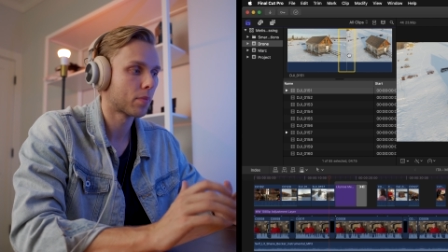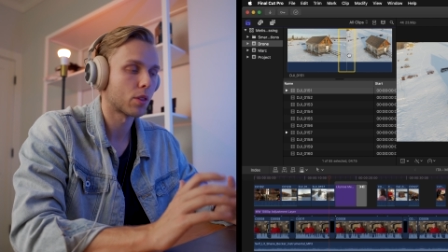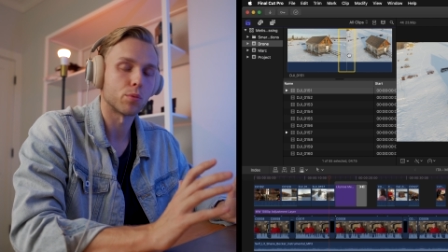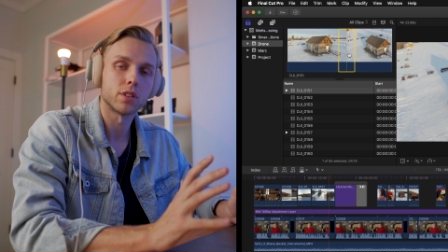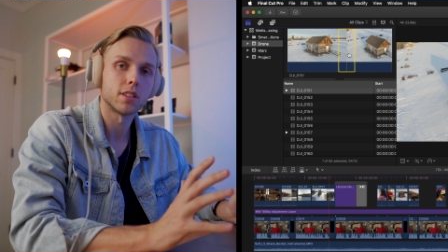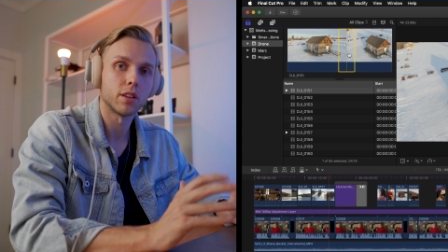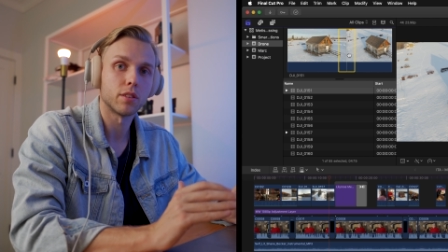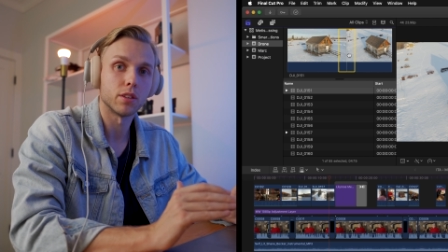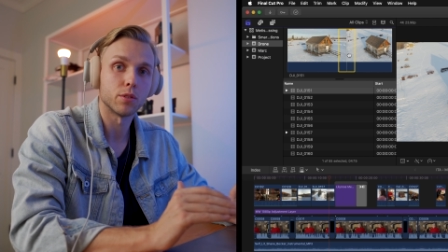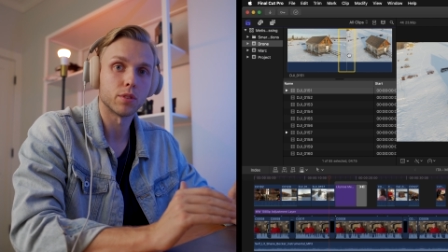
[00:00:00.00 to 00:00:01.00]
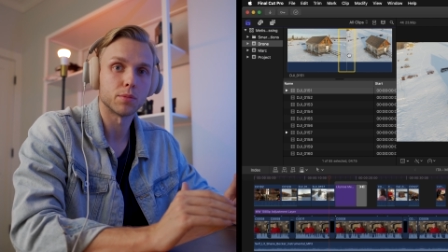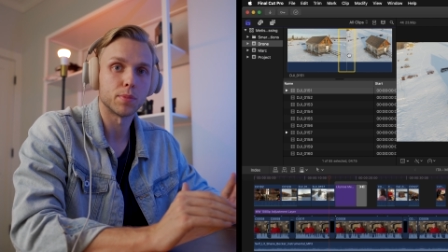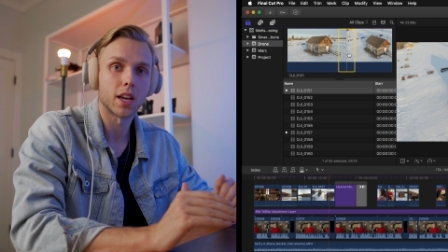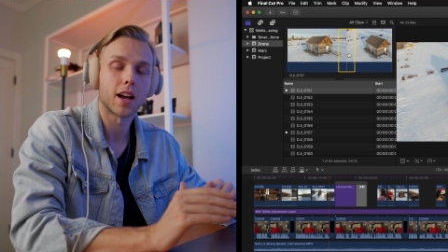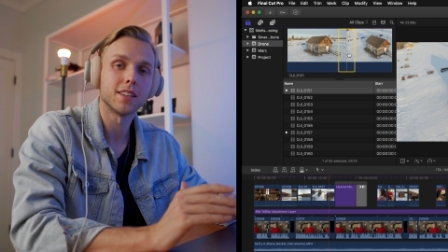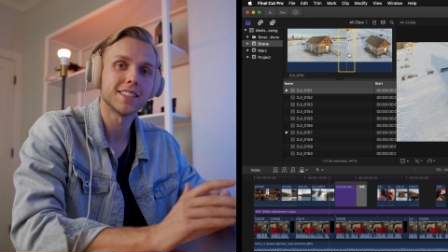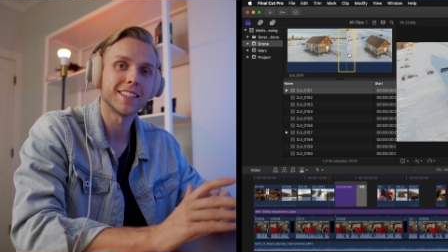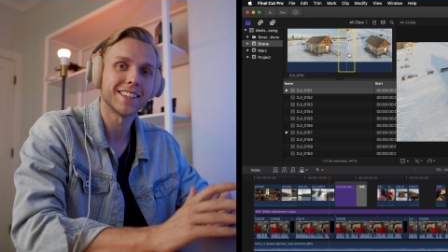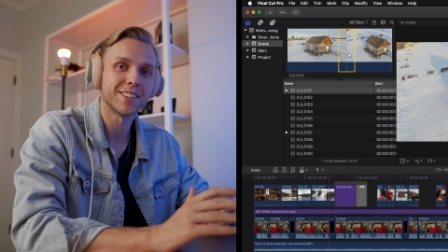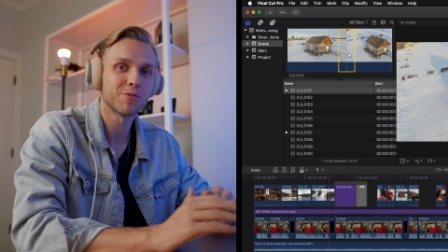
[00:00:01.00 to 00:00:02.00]
The worst thing you can do is be
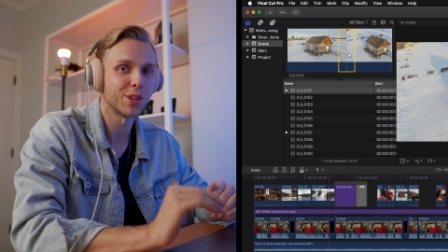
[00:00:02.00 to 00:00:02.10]
hunting.